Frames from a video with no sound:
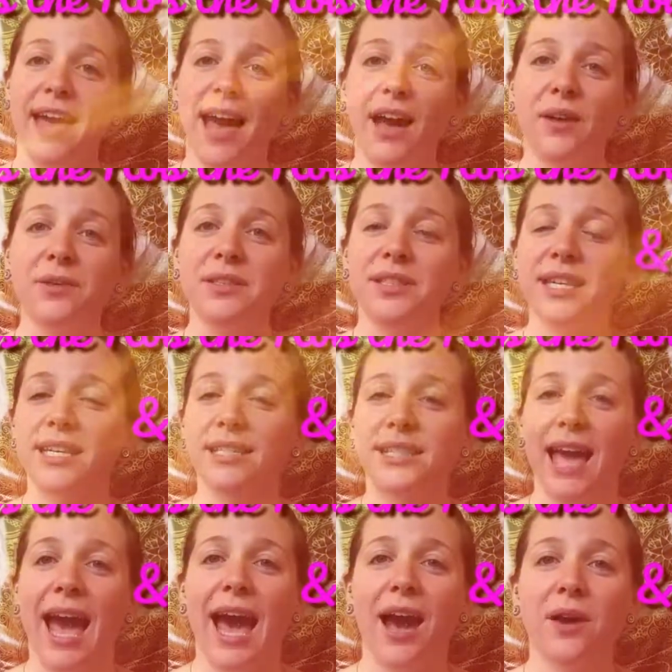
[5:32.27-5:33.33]
house is
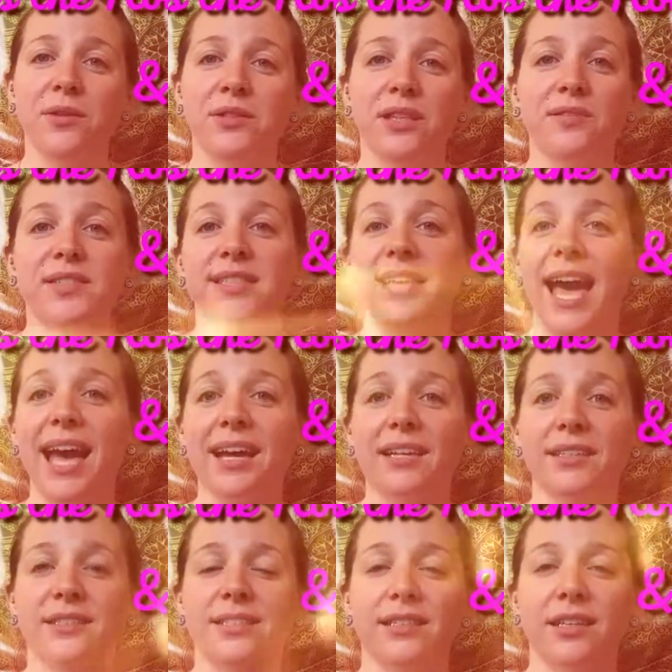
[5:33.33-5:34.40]
the house of
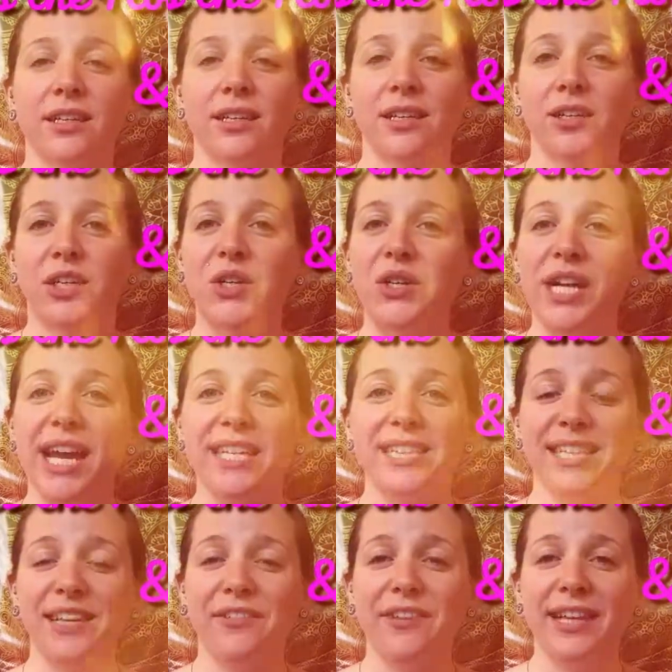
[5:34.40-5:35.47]
sex,
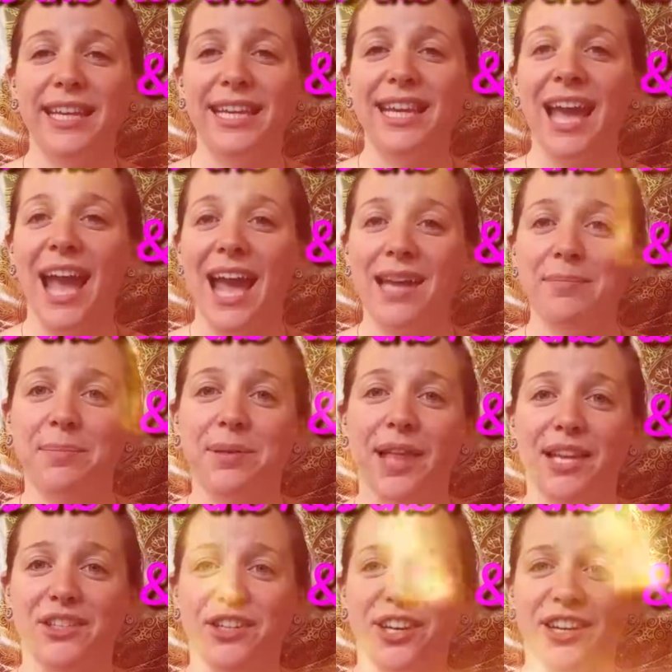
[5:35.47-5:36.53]
creativity, and
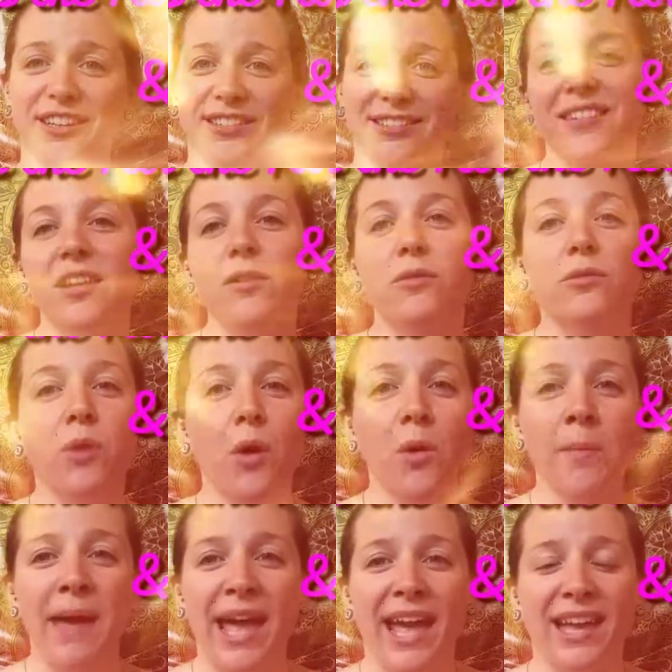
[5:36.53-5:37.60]
pleasure.
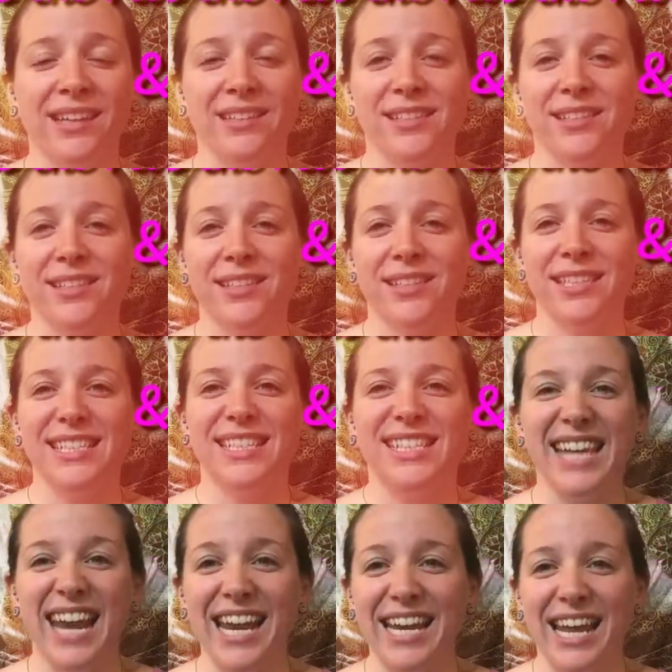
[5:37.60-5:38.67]
Romance,
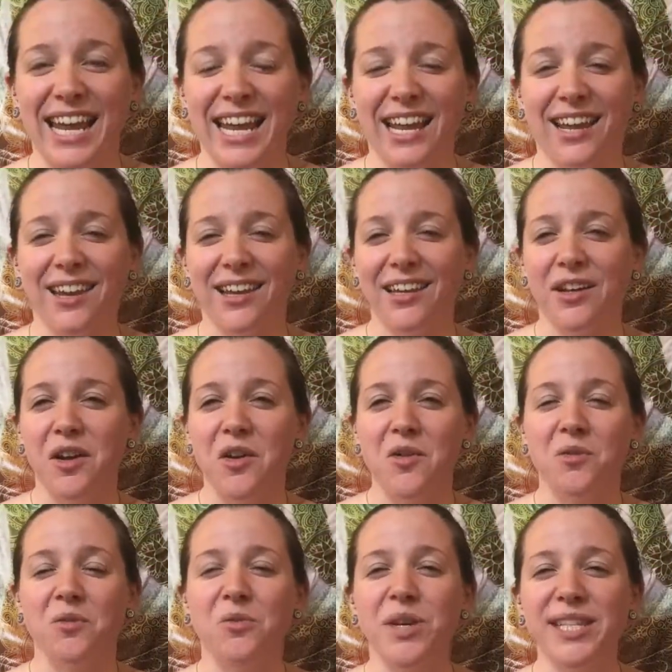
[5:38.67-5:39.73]
dating,
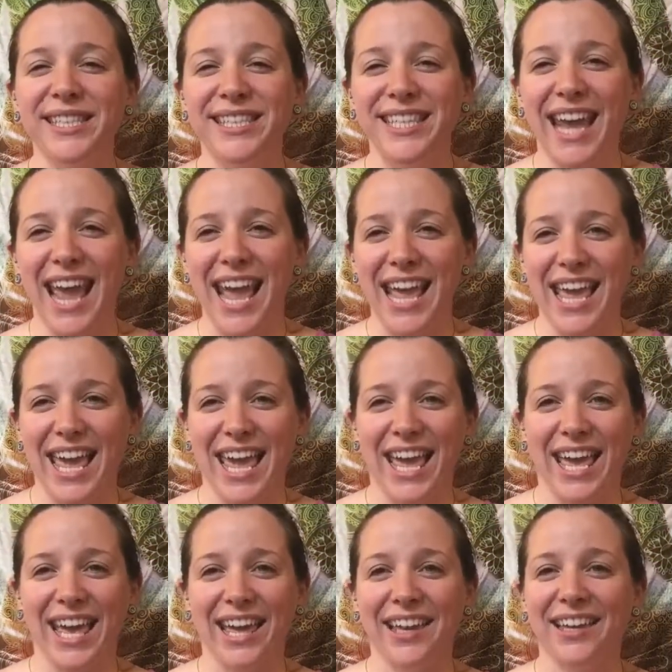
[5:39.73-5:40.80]

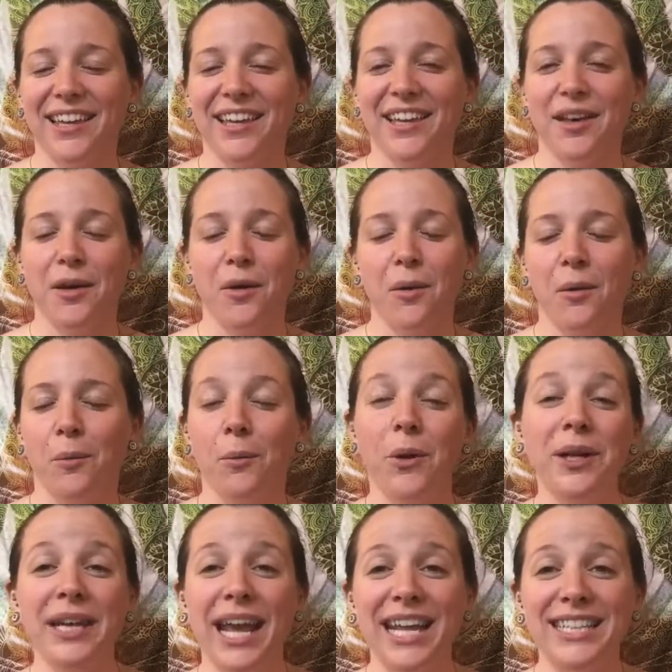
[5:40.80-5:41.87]
risk-taking,
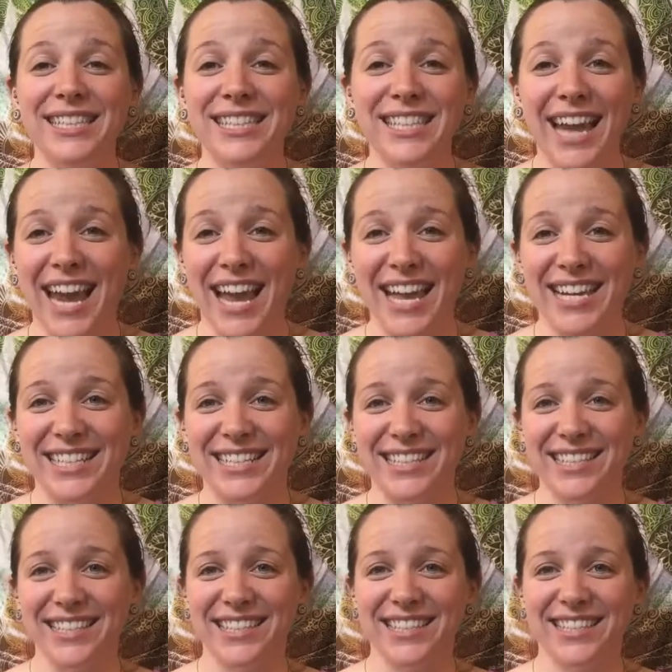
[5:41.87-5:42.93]
one-night
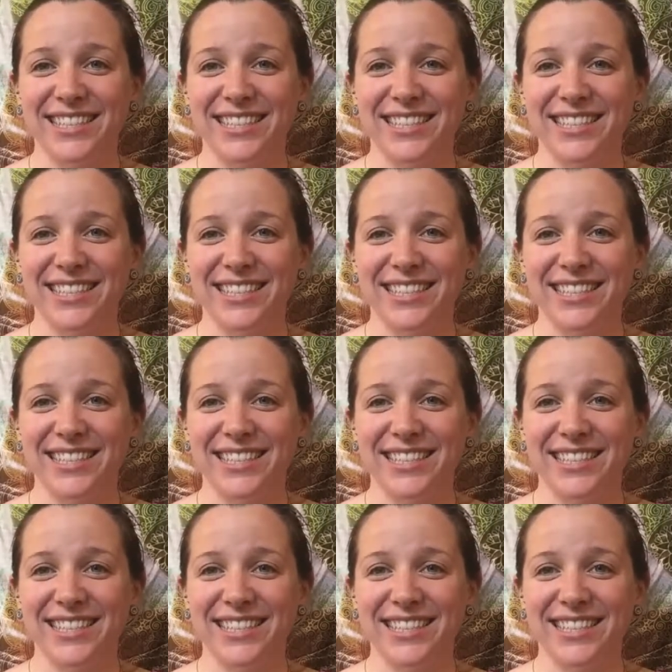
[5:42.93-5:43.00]
stands,